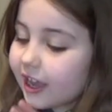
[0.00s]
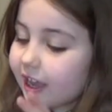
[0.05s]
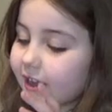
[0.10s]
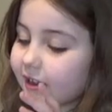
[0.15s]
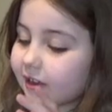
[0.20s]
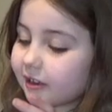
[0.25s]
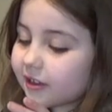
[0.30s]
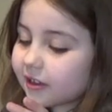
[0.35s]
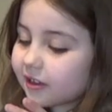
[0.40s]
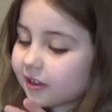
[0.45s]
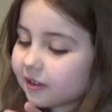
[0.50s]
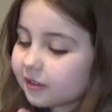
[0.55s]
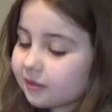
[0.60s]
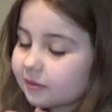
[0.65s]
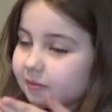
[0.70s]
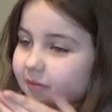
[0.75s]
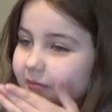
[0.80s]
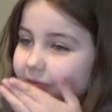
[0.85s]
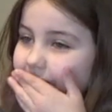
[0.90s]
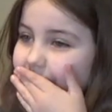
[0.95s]

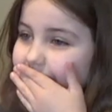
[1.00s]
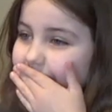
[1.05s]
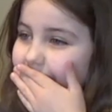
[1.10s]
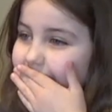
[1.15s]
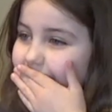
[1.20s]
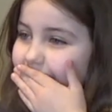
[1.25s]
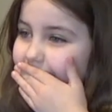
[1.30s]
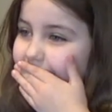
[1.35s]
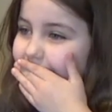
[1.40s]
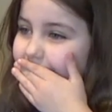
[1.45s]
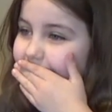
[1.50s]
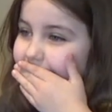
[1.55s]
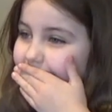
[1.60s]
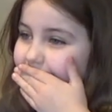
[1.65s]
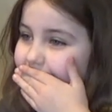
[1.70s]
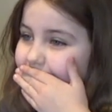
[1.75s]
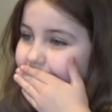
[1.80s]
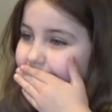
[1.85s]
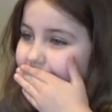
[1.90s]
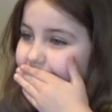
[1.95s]

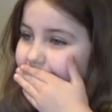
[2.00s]
The person shown says nothing.